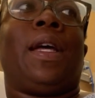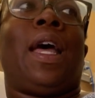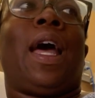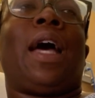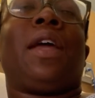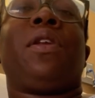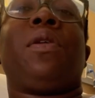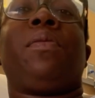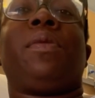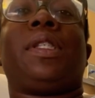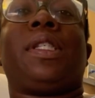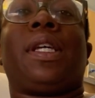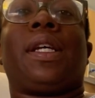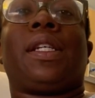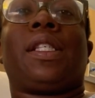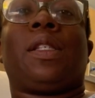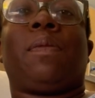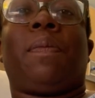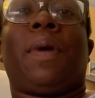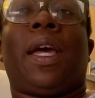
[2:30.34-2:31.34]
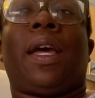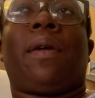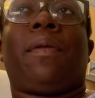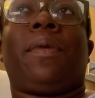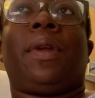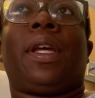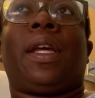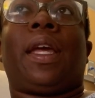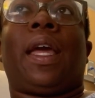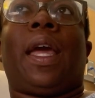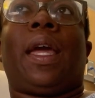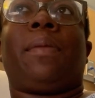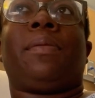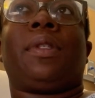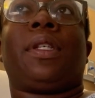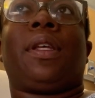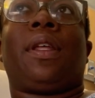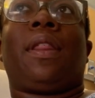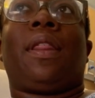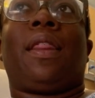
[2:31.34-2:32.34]
knew what to expect when it came
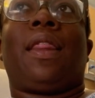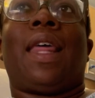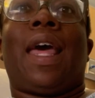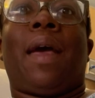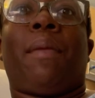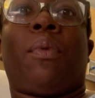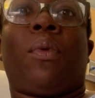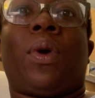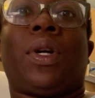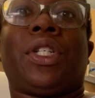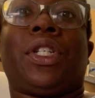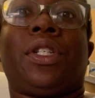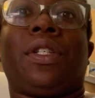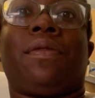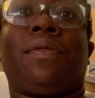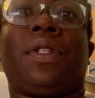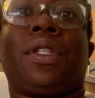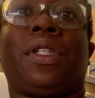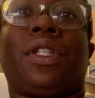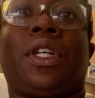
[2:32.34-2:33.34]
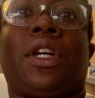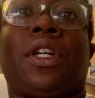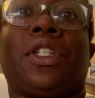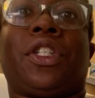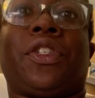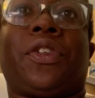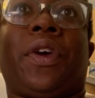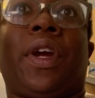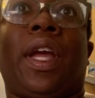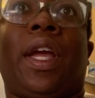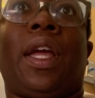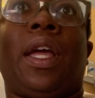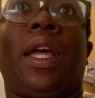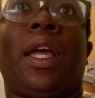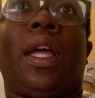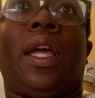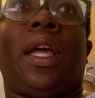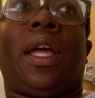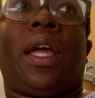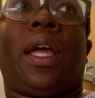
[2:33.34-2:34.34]
to that portion of the surgery
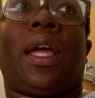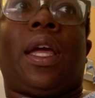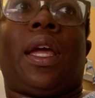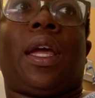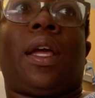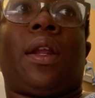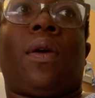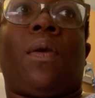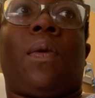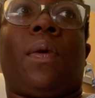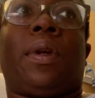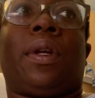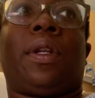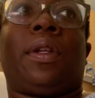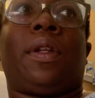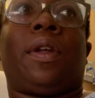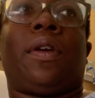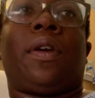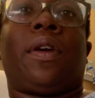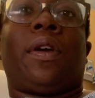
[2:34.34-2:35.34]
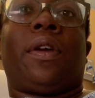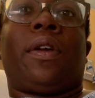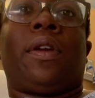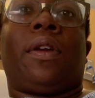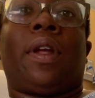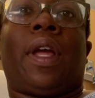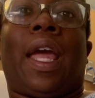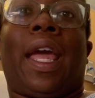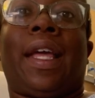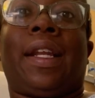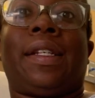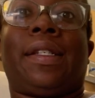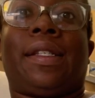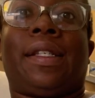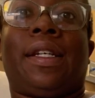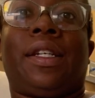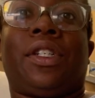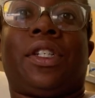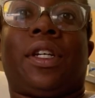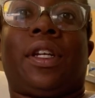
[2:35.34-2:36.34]
and going under
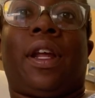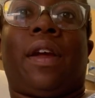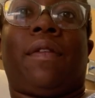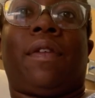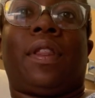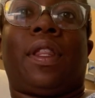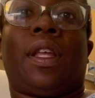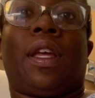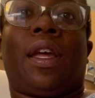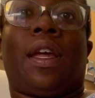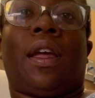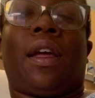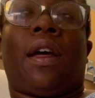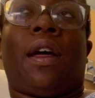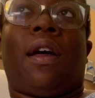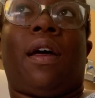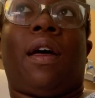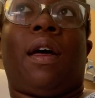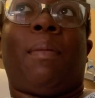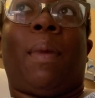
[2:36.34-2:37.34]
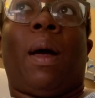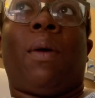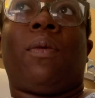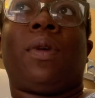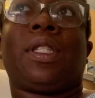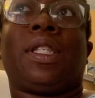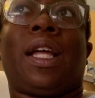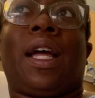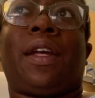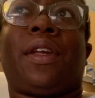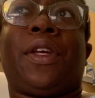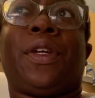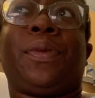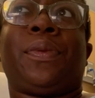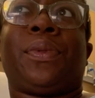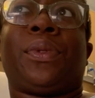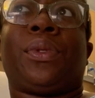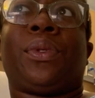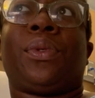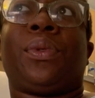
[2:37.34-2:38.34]
anesthesia and everything. I was not
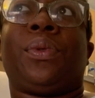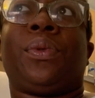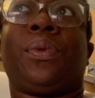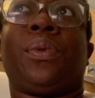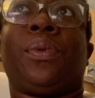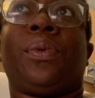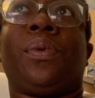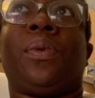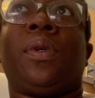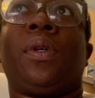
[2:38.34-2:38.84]
used to,